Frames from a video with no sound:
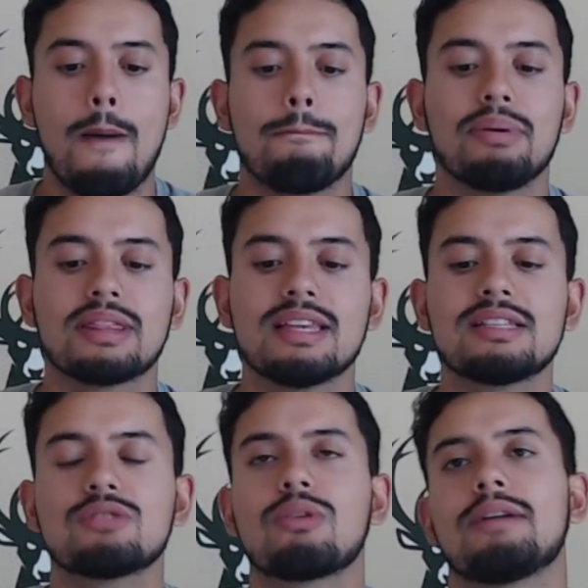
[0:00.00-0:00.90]
But this
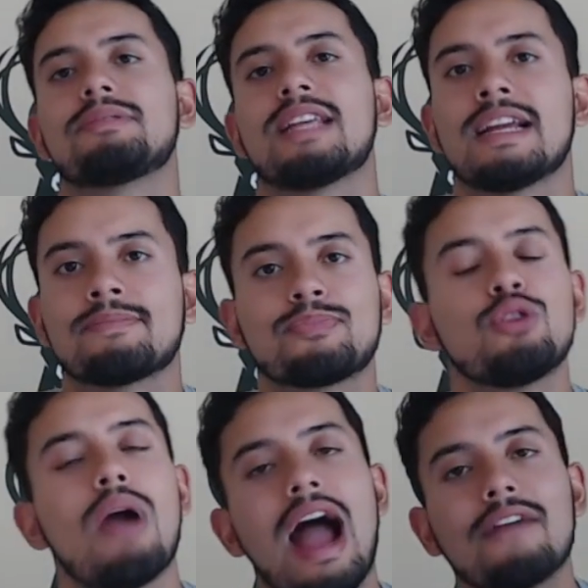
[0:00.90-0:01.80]
is what I'm saying. You
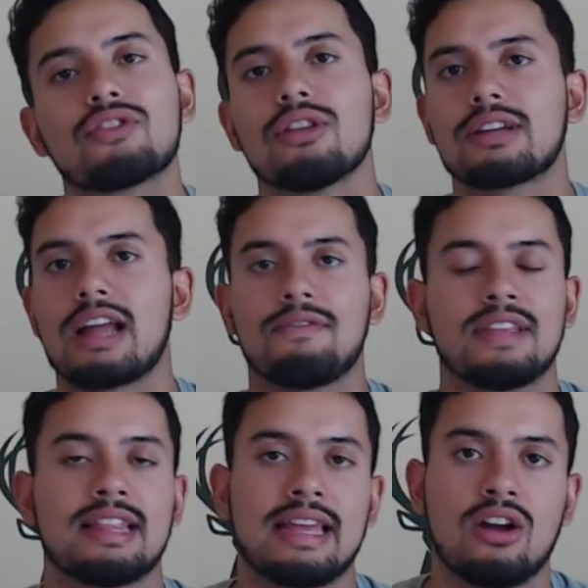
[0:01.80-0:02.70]
have to look out for the
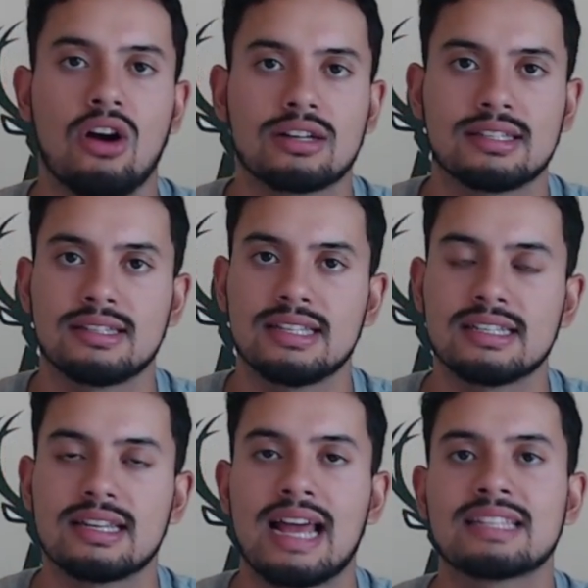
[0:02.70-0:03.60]
Atlanta Hawks this
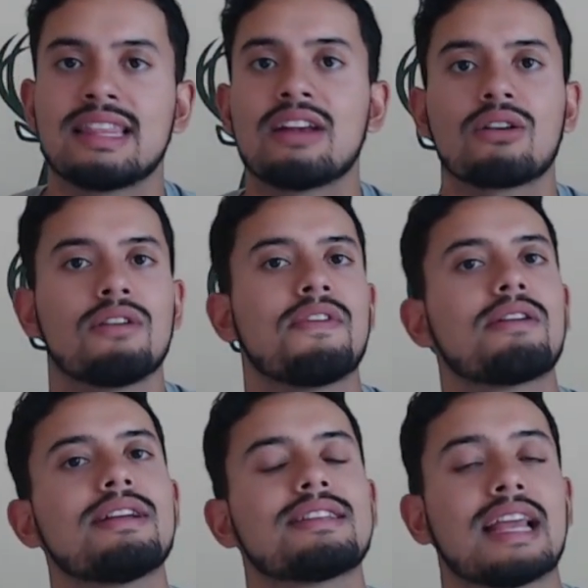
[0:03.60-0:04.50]
season, as they are a
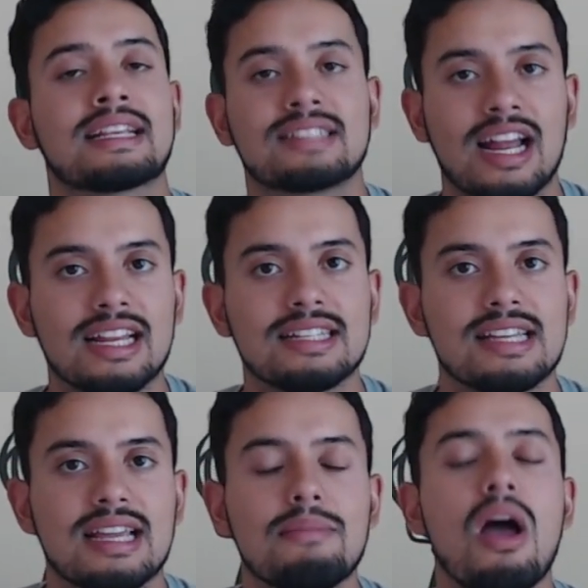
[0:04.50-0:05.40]
very exciting
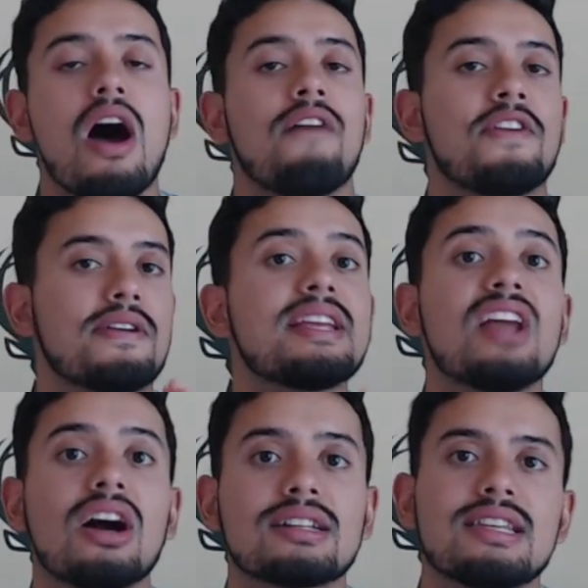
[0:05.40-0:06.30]
team, a very
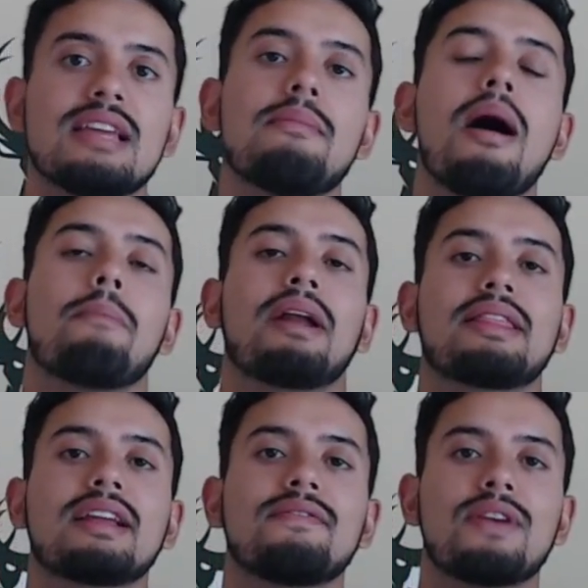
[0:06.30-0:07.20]
young team, but I
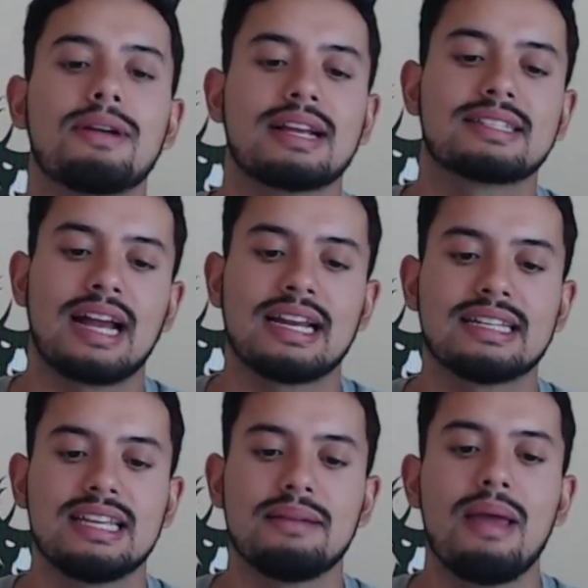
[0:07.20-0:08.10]
think a very exciting
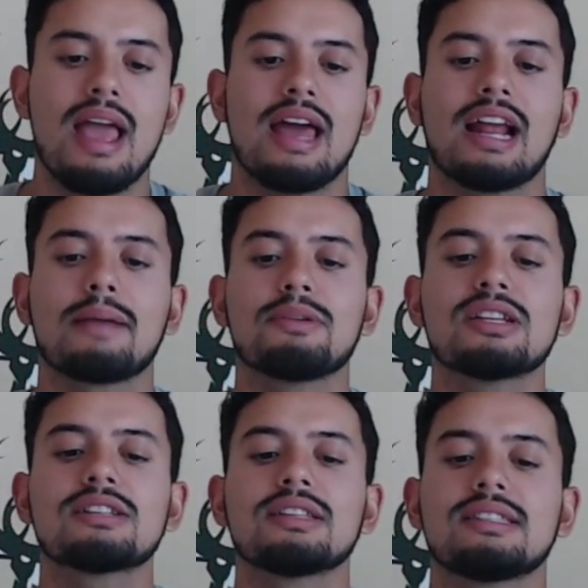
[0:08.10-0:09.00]
team. And I can
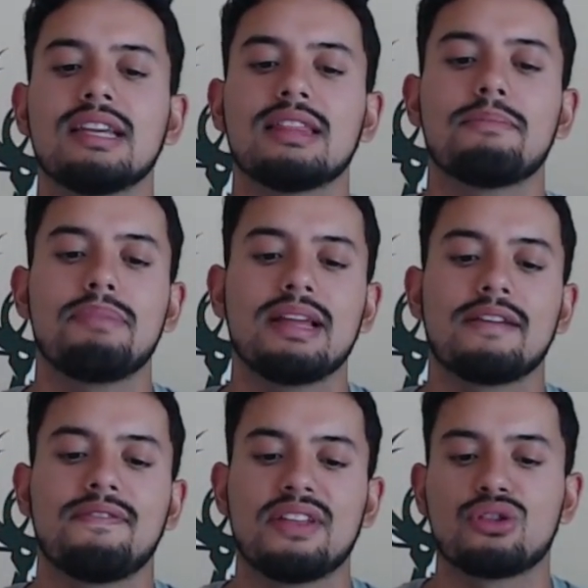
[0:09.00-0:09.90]
potentially see them being a
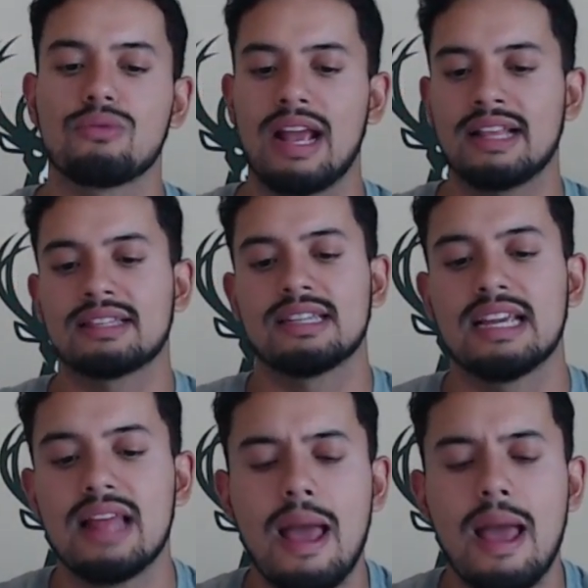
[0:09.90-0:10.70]
5th through 8th seed,